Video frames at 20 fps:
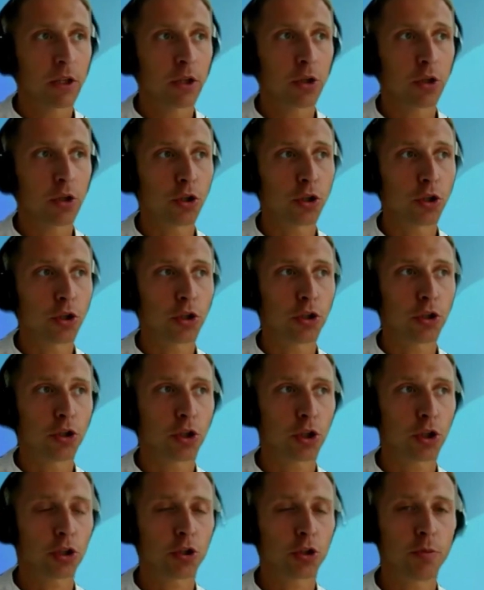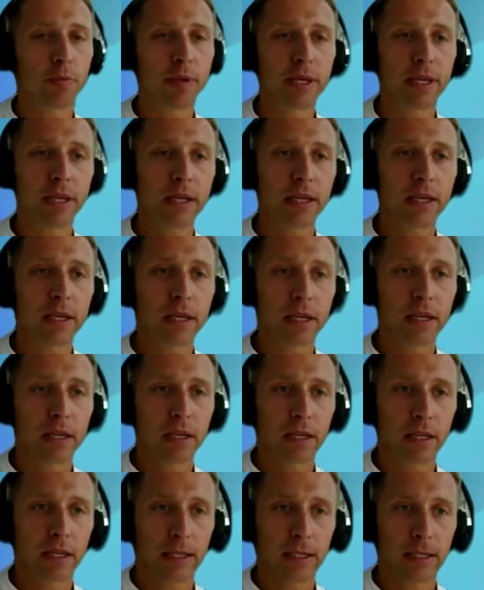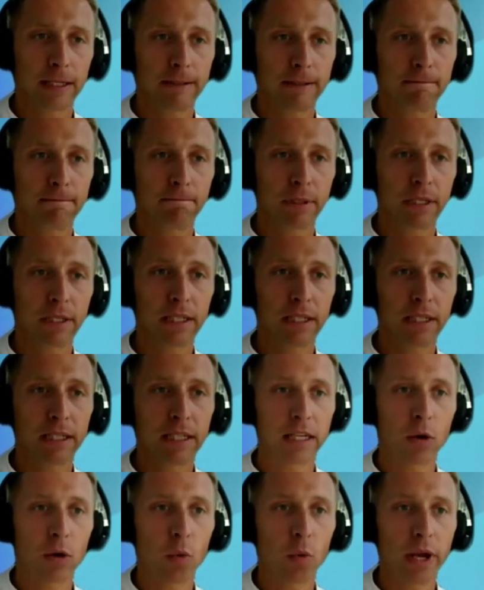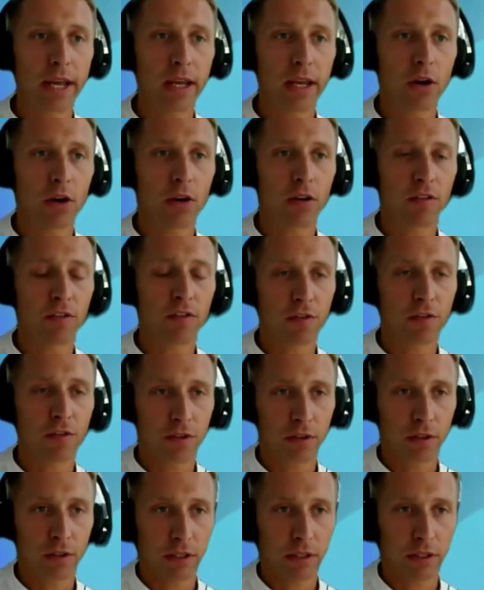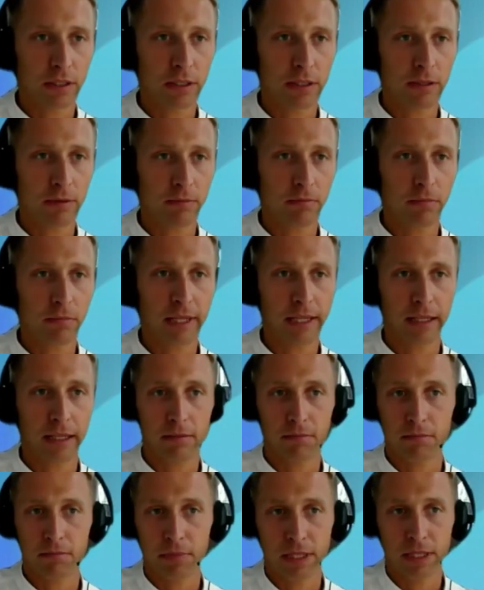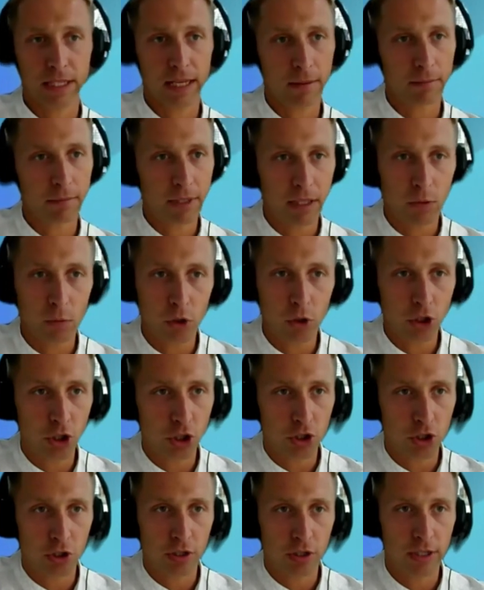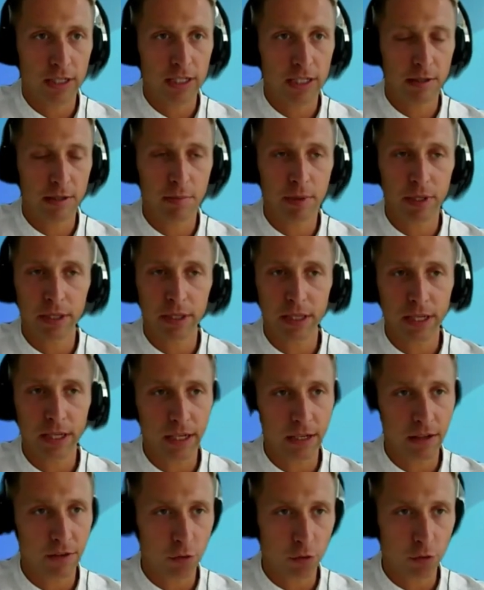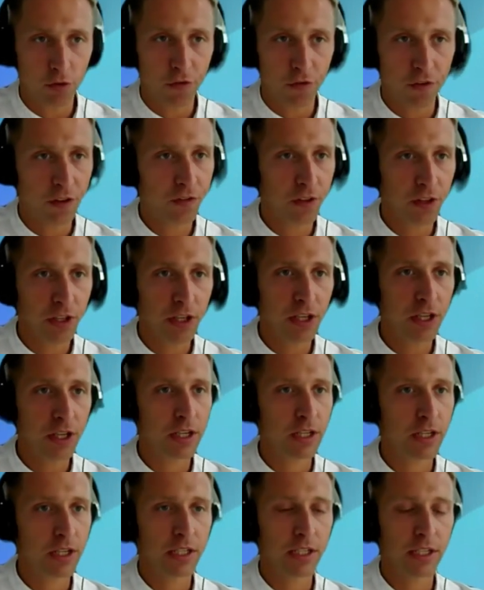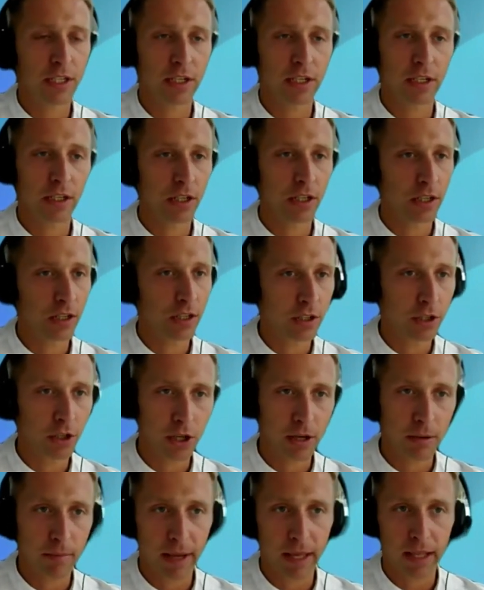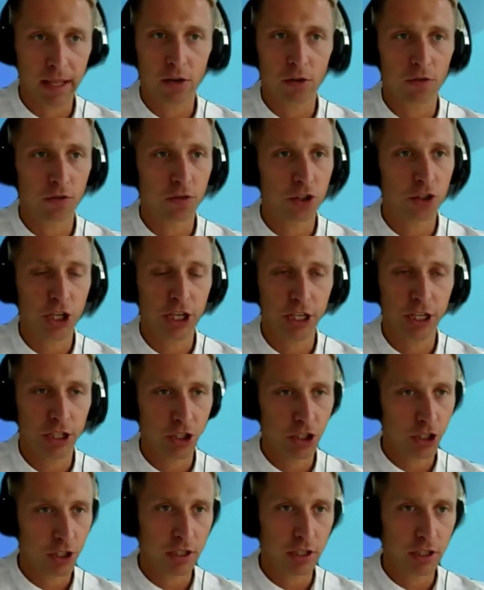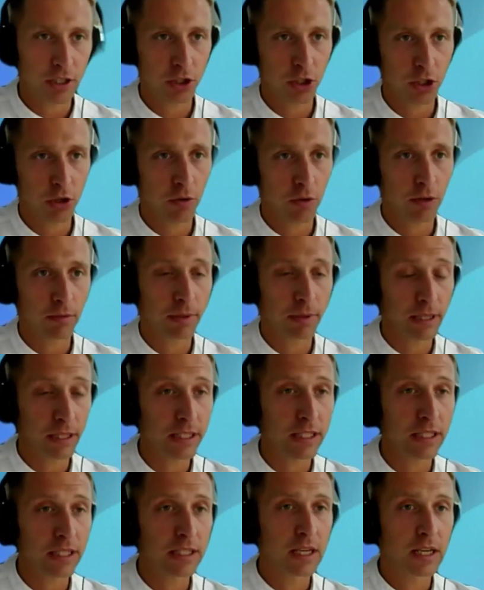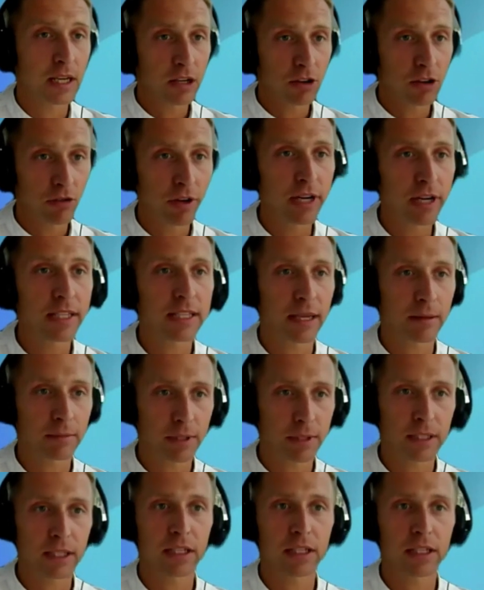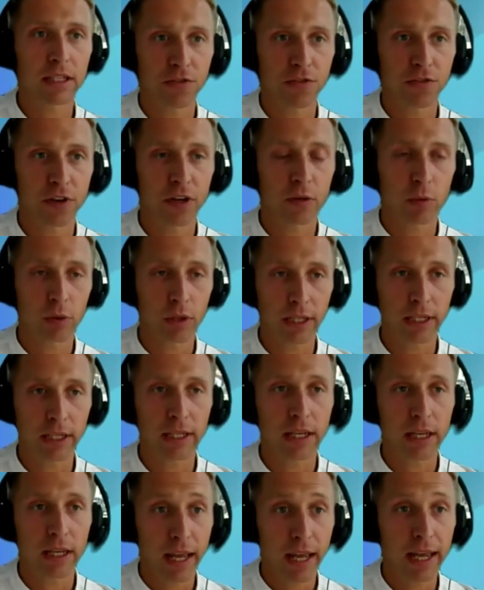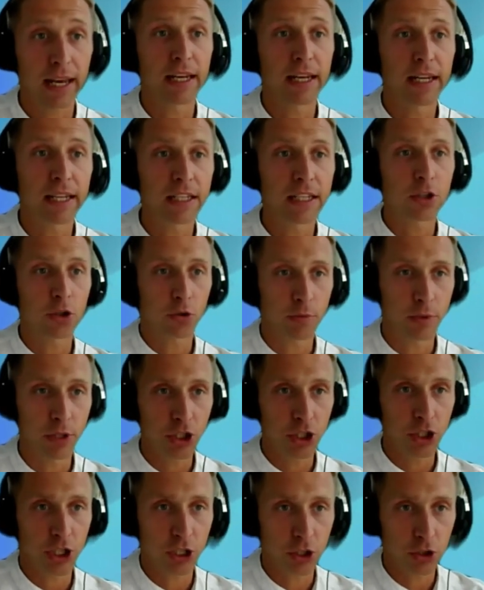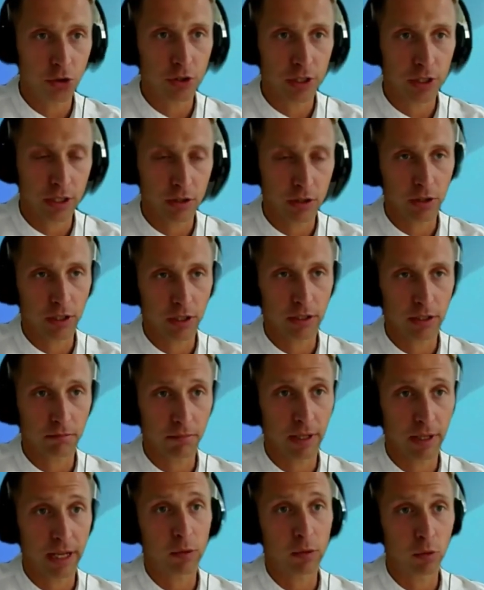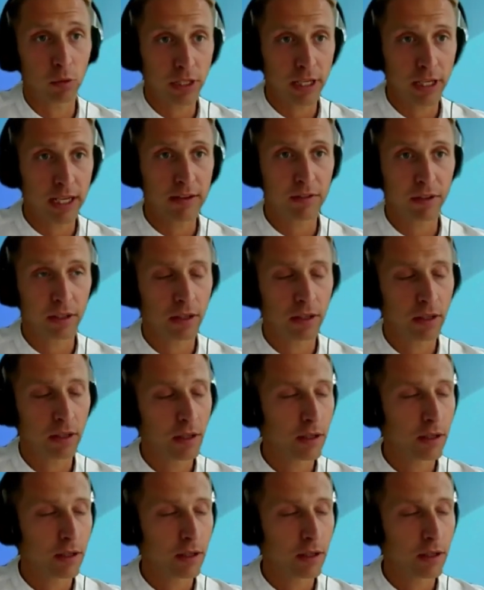not to be in a way of like something which is been there for 50 years and not a matter of change and so on, but it's really something that is frequently and needs to be changed on a I would say even